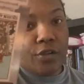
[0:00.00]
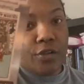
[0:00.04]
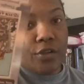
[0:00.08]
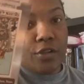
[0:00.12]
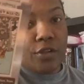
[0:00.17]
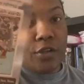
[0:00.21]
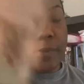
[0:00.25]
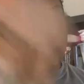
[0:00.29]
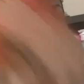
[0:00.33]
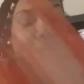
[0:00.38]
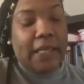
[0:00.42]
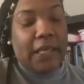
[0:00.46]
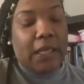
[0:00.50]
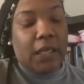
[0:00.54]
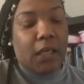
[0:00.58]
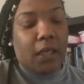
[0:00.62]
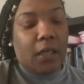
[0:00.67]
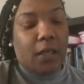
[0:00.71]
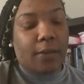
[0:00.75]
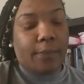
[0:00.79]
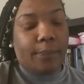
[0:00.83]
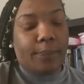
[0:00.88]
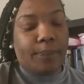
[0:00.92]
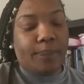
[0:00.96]
You're
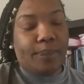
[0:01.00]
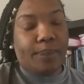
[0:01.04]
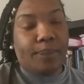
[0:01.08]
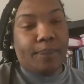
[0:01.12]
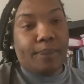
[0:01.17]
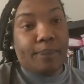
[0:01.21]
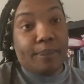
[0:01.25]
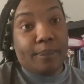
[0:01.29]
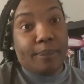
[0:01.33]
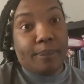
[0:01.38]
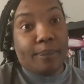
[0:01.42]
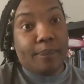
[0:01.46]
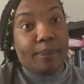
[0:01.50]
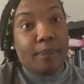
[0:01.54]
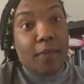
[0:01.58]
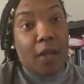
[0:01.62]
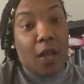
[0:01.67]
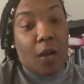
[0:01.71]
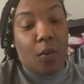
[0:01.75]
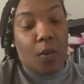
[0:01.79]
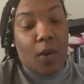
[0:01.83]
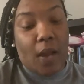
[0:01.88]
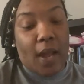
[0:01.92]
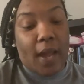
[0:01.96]
mean.
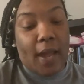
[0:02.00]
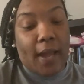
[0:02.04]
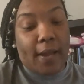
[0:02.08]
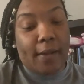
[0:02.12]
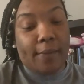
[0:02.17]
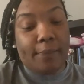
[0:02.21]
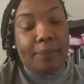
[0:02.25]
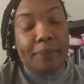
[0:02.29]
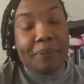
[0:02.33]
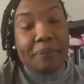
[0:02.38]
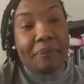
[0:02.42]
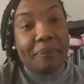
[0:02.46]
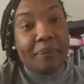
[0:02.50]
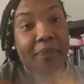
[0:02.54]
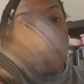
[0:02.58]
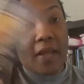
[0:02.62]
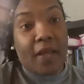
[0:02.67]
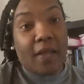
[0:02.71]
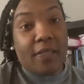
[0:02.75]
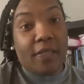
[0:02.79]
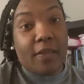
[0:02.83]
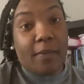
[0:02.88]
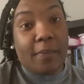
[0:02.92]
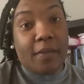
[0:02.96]
Okay?
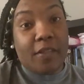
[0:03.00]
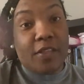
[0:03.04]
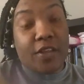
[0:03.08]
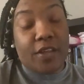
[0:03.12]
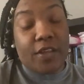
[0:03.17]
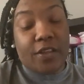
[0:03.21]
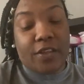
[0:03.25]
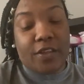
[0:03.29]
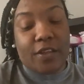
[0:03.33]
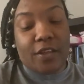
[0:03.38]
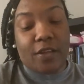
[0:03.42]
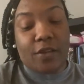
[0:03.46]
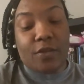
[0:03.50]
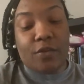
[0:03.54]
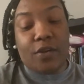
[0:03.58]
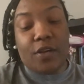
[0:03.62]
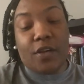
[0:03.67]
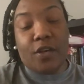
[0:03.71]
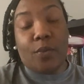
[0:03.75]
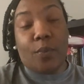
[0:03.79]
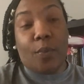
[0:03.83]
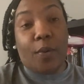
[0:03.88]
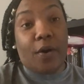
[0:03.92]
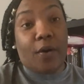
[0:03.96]
The Magician. You
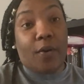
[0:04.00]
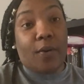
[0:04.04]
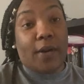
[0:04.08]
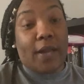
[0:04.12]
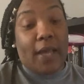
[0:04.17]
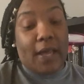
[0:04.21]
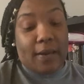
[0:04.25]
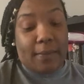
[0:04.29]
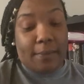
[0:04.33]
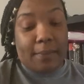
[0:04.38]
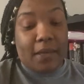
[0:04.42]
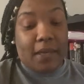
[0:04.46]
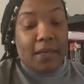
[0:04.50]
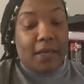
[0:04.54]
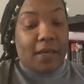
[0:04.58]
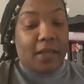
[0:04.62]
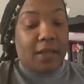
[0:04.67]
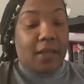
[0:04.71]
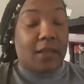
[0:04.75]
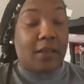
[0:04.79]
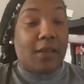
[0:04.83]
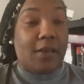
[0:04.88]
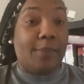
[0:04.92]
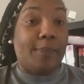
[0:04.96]
need to work on that
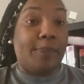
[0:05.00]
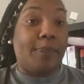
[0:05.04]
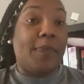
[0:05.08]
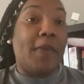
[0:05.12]
immediately.